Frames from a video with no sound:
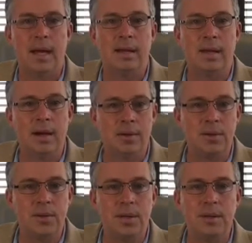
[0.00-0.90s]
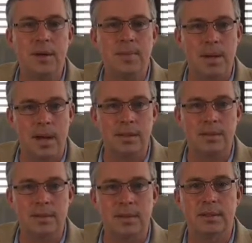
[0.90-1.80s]
and they are doing their
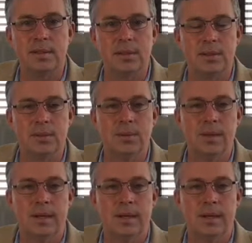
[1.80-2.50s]
best to